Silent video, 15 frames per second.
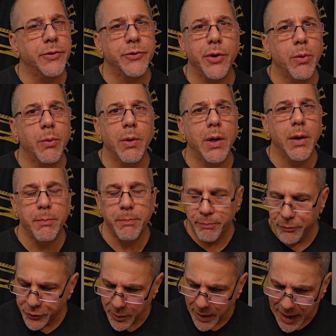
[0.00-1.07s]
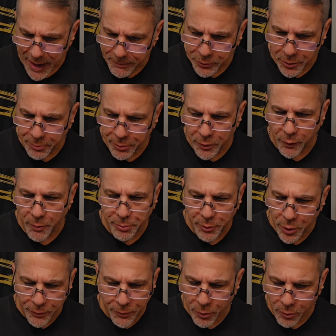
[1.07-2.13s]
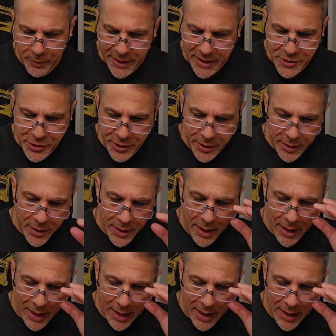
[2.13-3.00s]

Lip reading: So so absolutely beautiful, beautiful region,